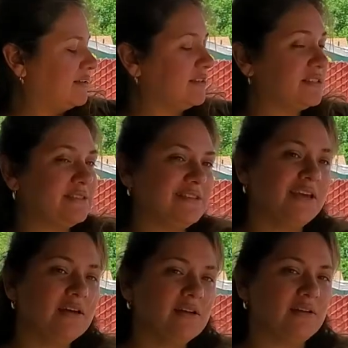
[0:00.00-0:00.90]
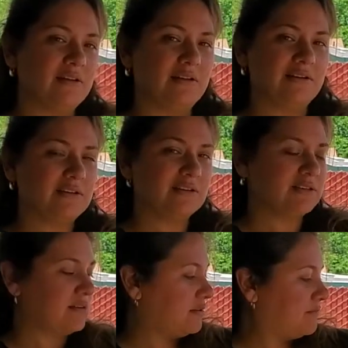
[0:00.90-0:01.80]
"Still,
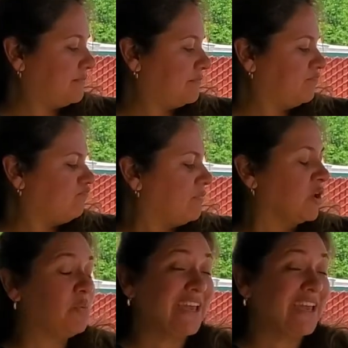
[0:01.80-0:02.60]
we